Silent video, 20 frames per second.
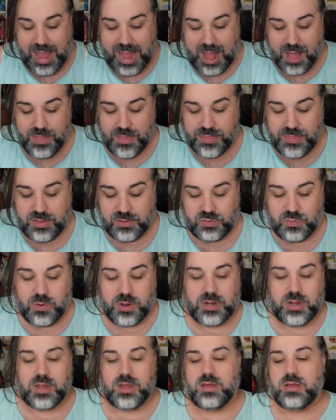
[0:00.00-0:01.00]
And then this
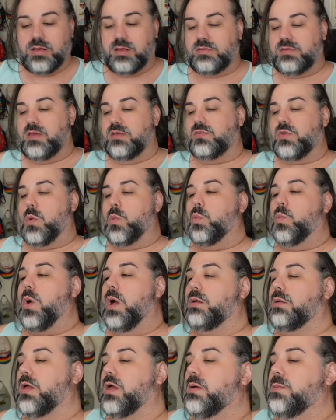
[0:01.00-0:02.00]
one is, says,
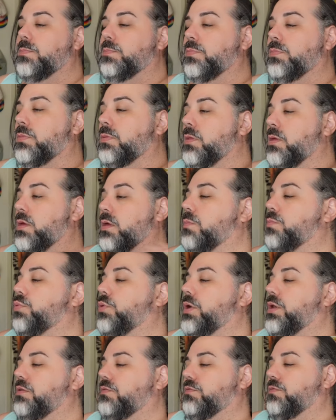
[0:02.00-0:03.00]
Welcome
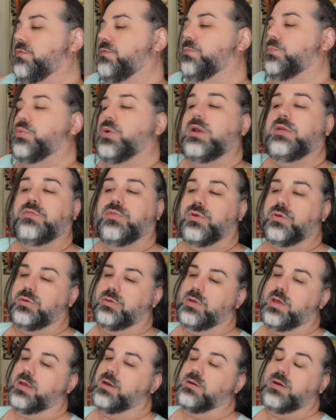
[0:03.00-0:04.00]
Buena, Buena Vue?
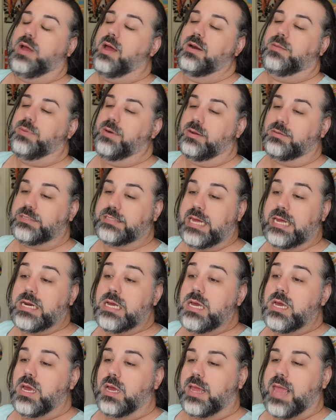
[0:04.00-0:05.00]
I don't know how to pronounce
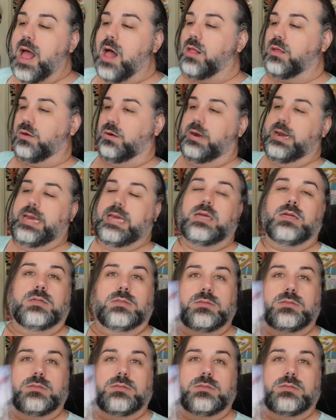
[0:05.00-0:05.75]
that. Calgary.